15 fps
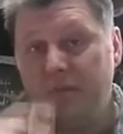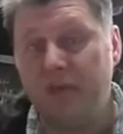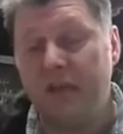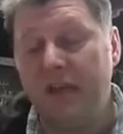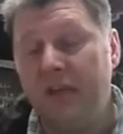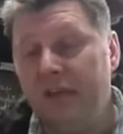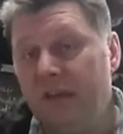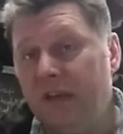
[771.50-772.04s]
to
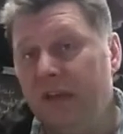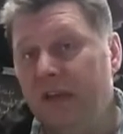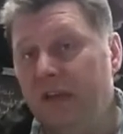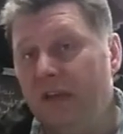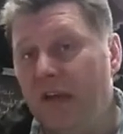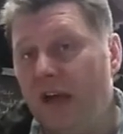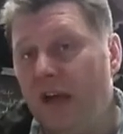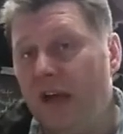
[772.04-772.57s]
me.
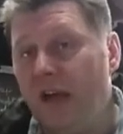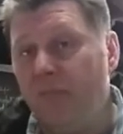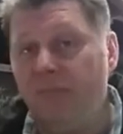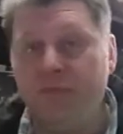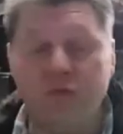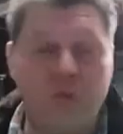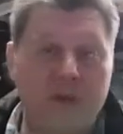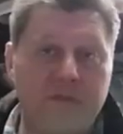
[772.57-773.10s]

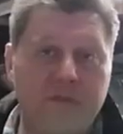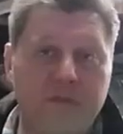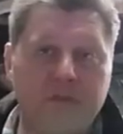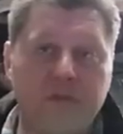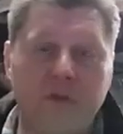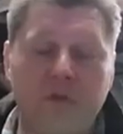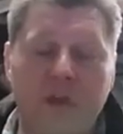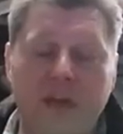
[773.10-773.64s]
Um, just waiting for
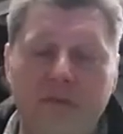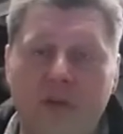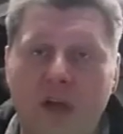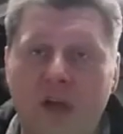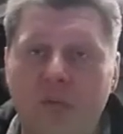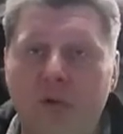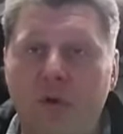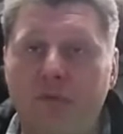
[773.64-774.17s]
those to arrive,
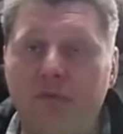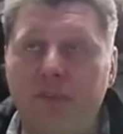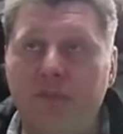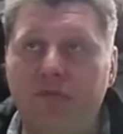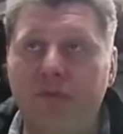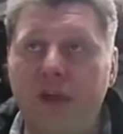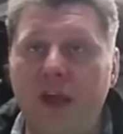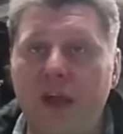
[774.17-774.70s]
Rob. Hopefully
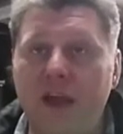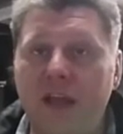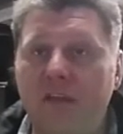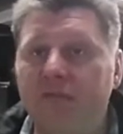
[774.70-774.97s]
Friday.